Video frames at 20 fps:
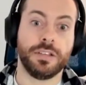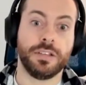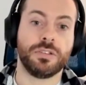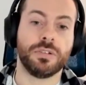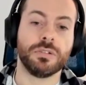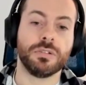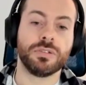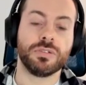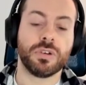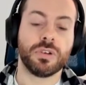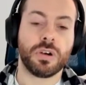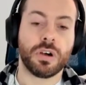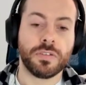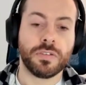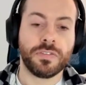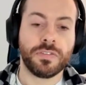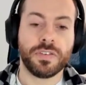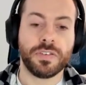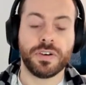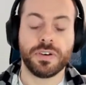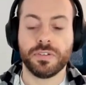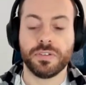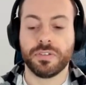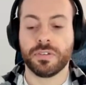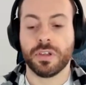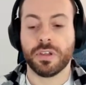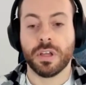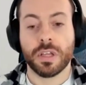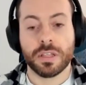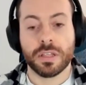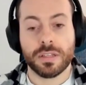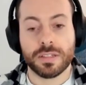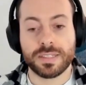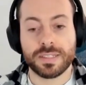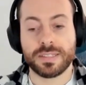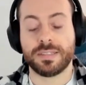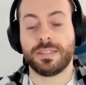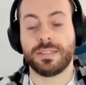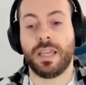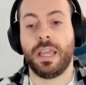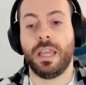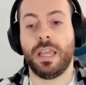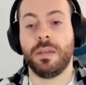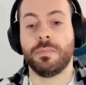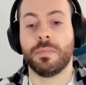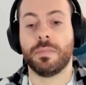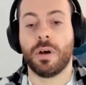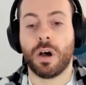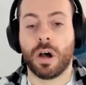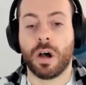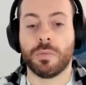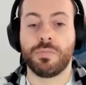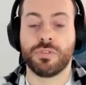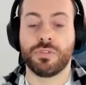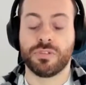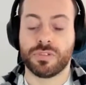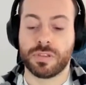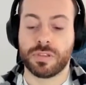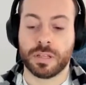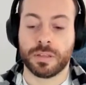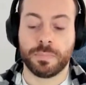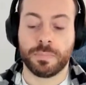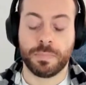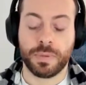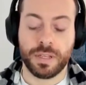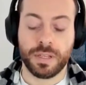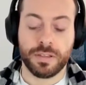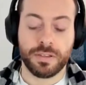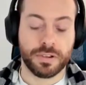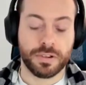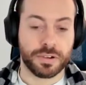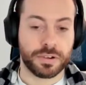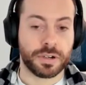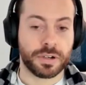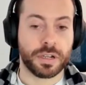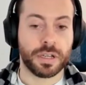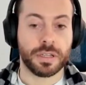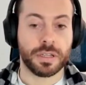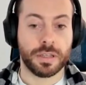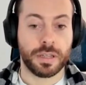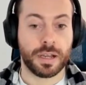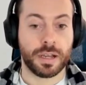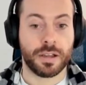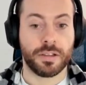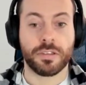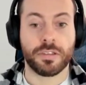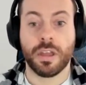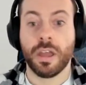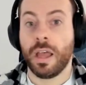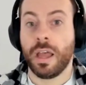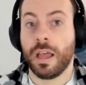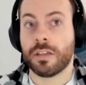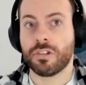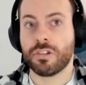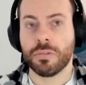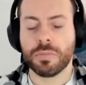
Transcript: and it also offers the same options that Prettier does,